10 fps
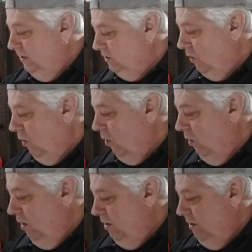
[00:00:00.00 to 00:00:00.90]

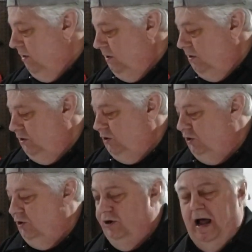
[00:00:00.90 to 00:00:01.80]
So
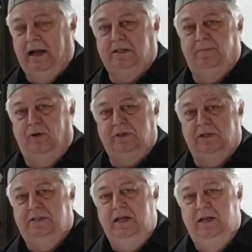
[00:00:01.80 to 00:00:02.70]
you're not supposed
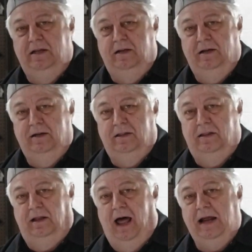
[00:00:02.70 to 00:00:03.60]
to see
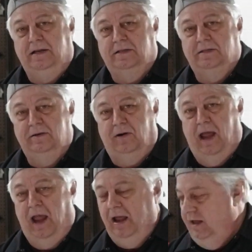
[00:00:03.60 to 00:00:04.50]
the lights,
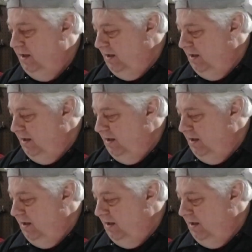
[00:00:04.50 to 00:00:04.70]
okay?